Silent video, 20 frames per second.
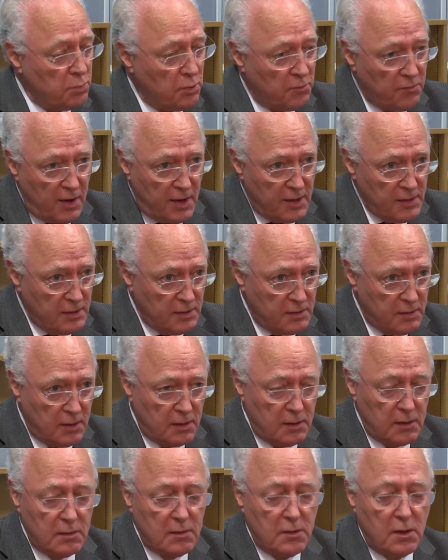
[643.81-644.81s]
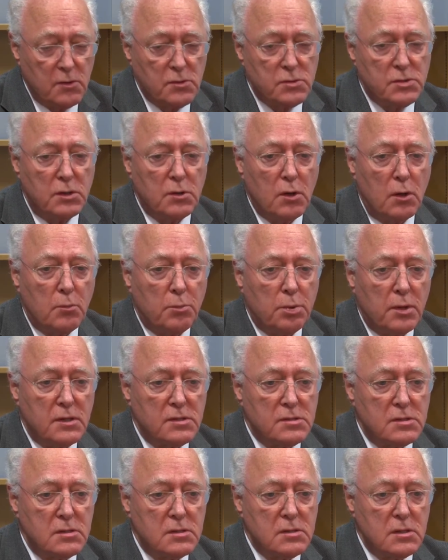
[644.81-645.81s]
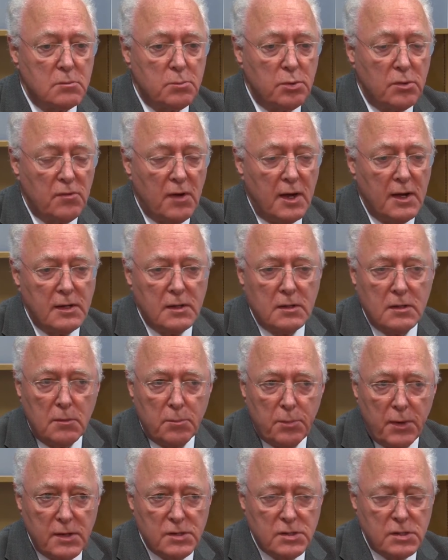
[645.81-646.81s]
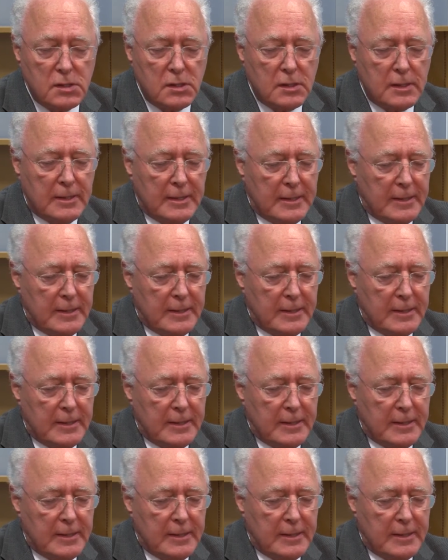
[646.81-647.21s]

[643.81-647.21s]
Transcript: provided that those are not present, and provided the patient